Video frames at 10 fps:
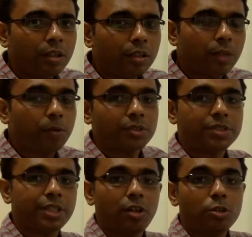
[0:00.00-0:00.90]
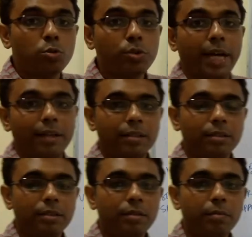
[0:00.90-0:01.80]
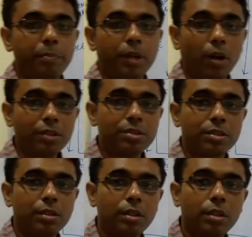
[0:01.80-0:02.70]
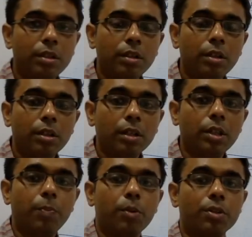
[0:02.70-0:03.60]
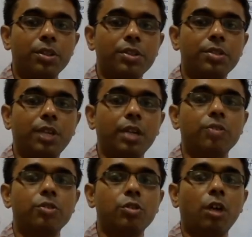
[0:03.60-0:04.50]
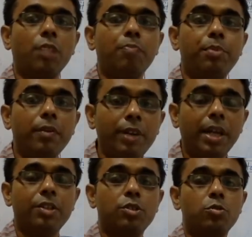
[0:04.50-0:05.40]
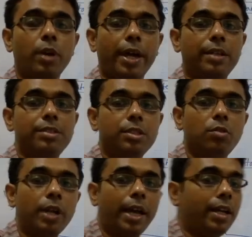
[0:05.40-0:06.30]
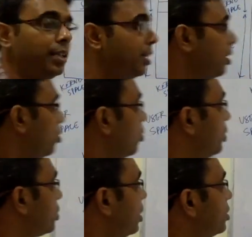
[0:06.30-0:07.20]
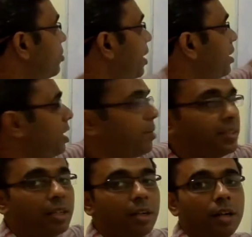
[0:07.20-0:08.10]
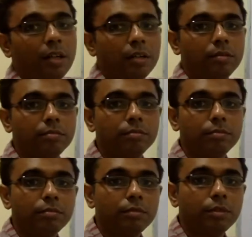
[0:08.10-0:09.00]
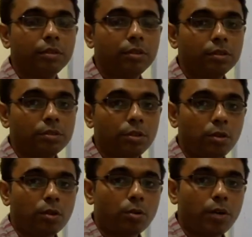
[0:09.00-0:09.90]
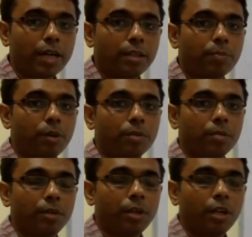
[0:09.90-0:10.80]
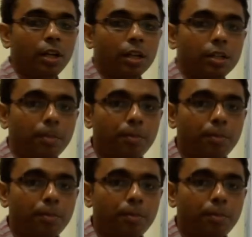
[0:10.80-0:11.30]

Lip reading: the process cannot do that, because the process is not privileged to execute anything which is maintained by the kernel. So look at the problem. The